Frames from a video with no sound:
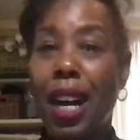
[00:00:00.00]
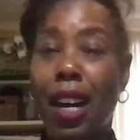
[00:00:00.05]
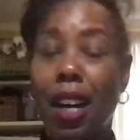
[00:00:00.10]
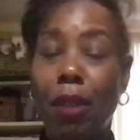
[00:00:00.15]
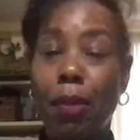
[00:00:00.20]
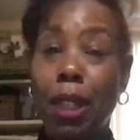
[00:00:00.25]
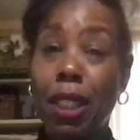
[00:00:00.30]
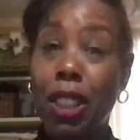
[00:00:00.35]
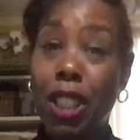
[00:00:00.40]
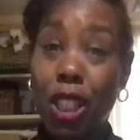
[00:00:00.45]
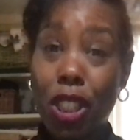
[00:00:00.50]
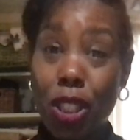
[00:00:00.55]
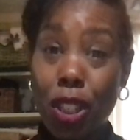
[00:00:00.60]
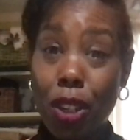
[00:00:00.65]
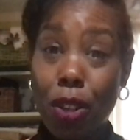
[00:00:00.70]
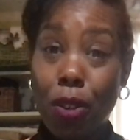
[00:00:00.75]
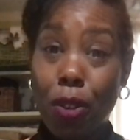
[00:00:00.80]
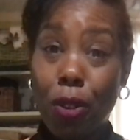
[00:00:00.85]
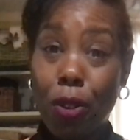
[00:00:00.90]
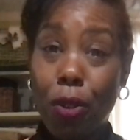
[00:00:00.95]

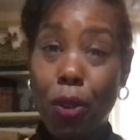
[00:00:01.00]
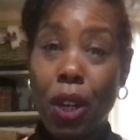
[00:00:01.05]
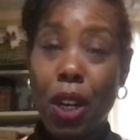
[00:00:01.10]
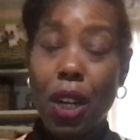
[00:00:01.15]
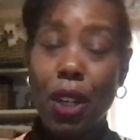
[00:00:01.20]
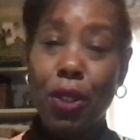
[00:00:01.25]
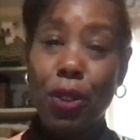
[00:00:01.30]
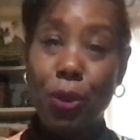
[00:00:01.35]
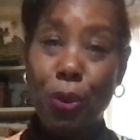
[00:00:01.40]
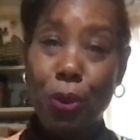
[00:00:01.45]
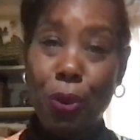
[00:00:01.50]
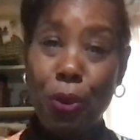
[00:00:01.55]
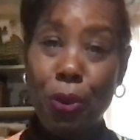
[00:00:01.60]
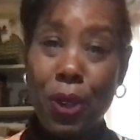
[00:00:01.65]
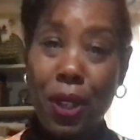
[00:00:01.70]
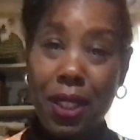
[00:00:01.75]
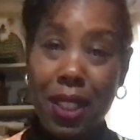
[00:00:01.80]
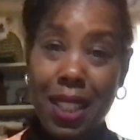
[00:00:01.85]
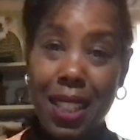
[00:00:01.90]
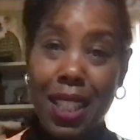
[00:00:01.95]
additional
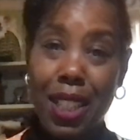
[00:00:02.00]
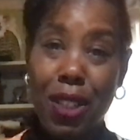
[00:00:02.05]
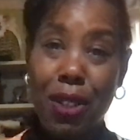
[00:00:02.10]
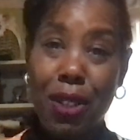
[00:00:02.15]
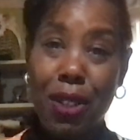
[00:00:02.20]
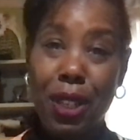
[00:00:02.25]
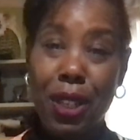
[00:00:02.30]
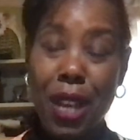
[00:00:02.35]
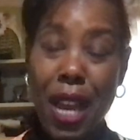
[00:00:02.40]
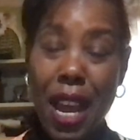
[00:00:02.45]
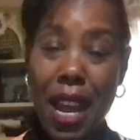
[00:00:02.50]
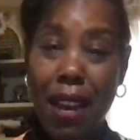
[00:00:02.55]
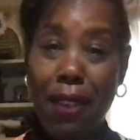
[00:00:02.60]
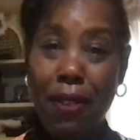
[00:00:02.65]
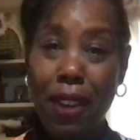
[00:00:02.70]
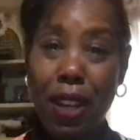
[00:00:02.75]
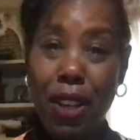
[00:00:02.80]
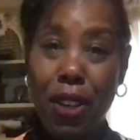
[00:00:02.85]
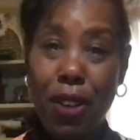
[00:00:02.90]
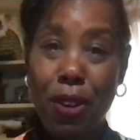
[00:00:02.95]
tools that you can have
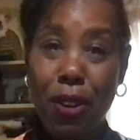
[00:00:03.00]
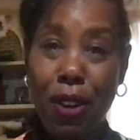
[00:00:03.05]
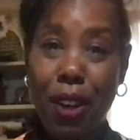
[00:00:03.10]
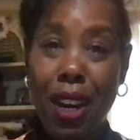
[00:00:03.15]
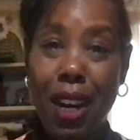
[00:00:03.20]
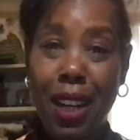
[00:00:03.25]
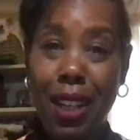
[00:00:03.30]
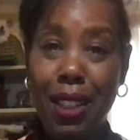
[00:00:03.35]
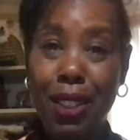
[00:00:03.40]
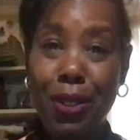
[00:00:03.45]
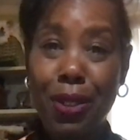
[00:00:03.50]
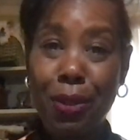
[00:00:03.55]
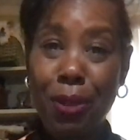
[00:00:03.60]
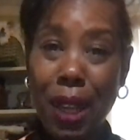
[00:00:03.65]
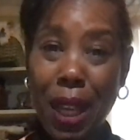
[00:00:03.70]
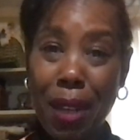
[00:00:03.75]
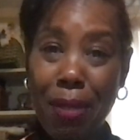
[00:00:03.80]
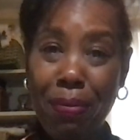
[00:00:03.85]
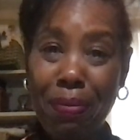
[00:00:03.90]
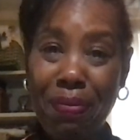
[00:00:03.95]
in your
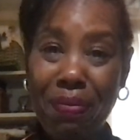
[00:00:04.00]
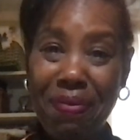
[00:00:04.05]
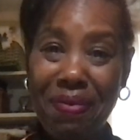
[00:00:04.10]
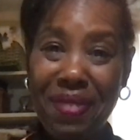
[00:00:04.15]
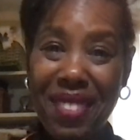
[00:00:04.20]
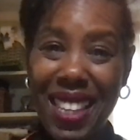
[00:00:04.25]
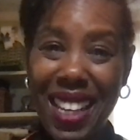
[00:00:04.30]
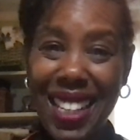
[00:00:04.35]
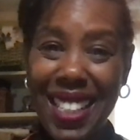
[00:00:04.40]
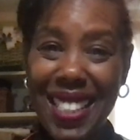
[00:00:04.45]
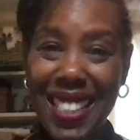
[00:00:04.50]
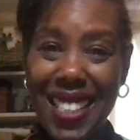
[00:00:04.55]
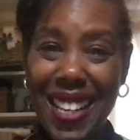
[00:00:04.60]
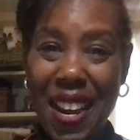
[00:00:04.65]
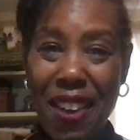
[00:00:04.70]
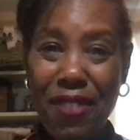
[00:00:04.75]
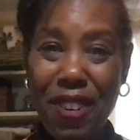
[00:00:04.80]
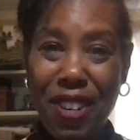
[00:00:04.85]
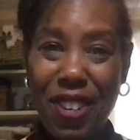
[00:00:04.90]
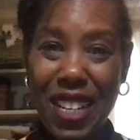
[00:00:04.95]
toolkit. Thanks and have
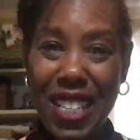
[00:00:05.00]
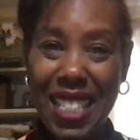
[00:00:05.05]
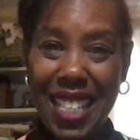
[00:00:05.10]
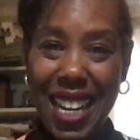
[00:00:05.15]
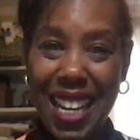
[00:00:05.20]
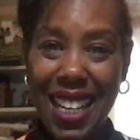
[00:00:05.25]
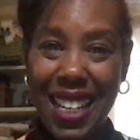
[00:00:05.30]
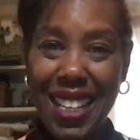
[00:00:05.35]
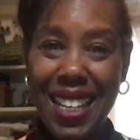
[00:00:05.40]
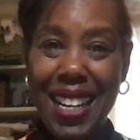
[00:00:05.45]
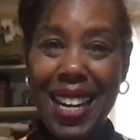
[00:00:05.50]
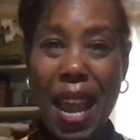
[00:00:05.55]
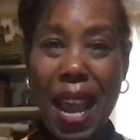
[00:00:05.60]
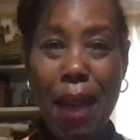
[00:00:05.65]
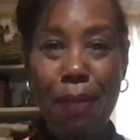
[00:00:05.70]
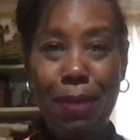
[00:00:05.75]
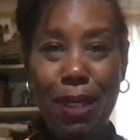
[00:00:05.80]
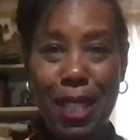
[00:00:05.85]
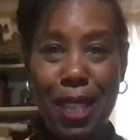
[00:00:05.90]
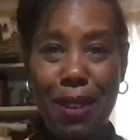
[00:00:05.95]
a great day and
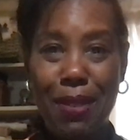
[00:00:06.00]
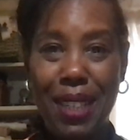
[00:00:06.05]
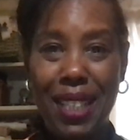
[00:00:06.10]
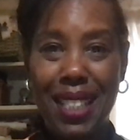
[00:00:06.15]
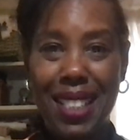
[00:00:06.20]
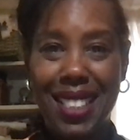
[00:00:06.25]
happy sewing.